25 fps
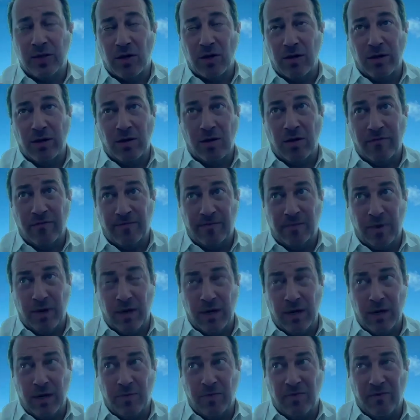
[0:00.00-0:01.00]
started off
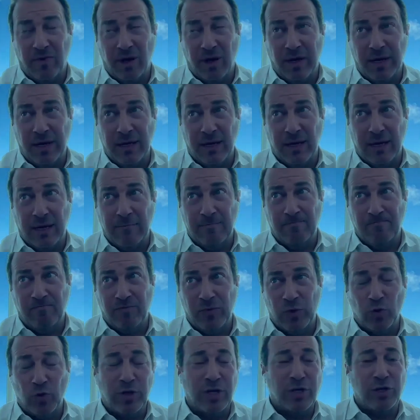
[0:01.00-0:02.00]
providing
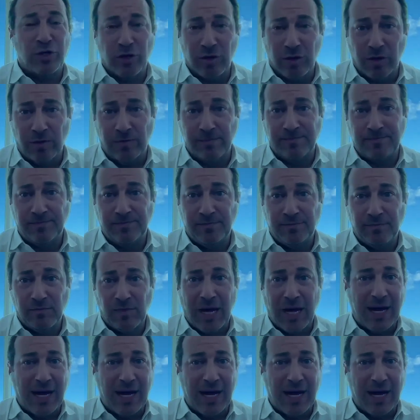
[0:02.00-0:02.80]
traditional